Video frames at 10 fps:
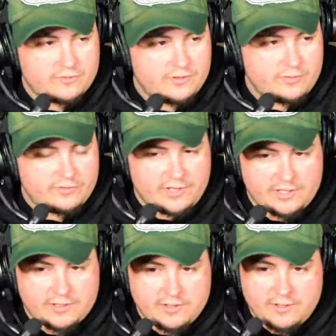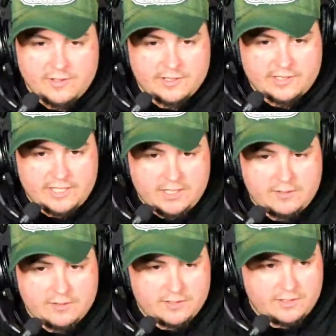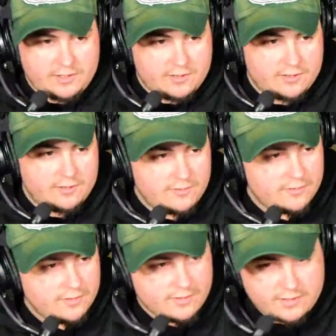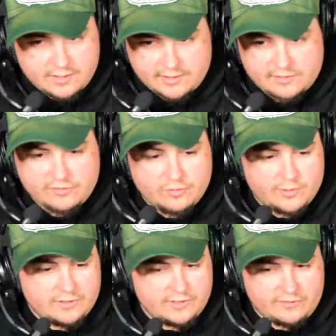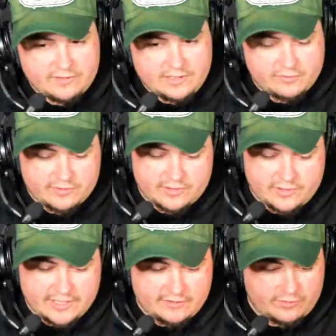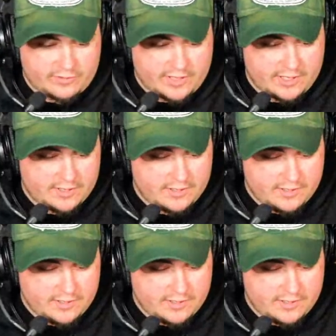It was like a gate, a yard, and like 2 buildings. And I was in class with like